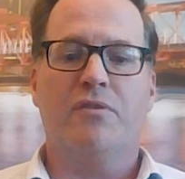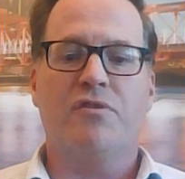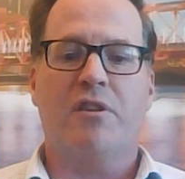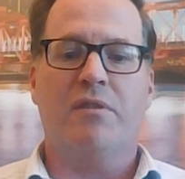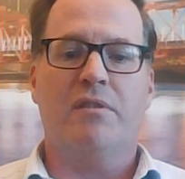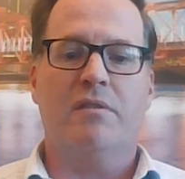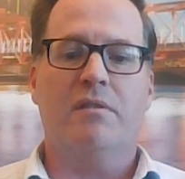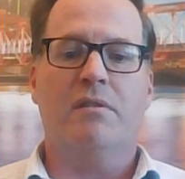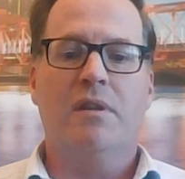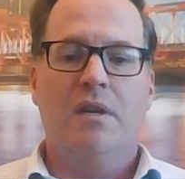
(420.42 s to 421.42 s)
sharing to
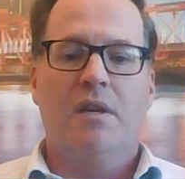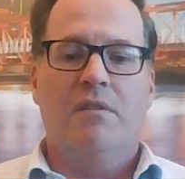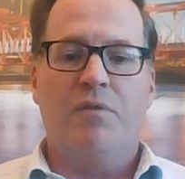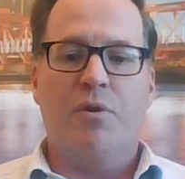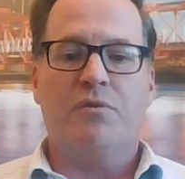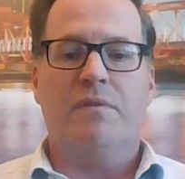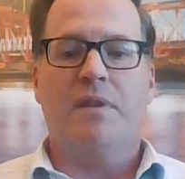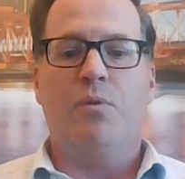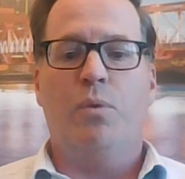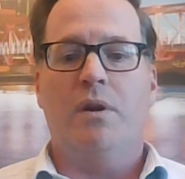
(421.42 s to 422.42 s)
the folks if
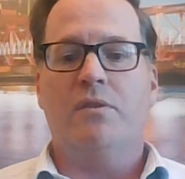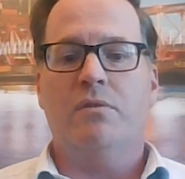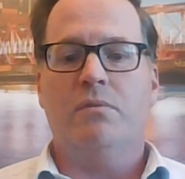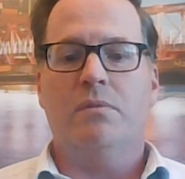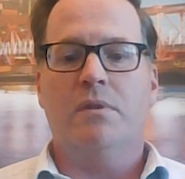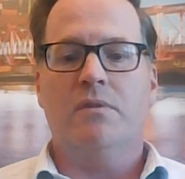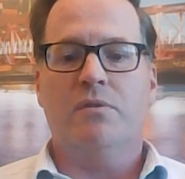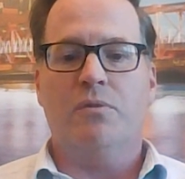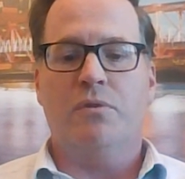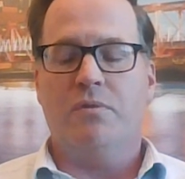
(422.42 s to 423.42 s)
they want to
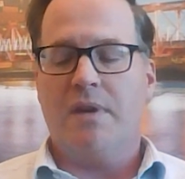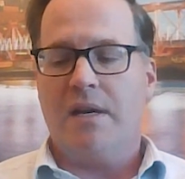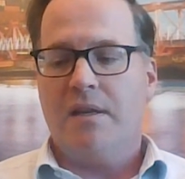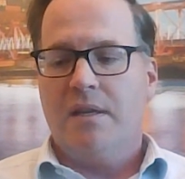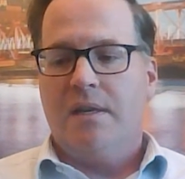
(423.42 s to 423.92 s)
so do that.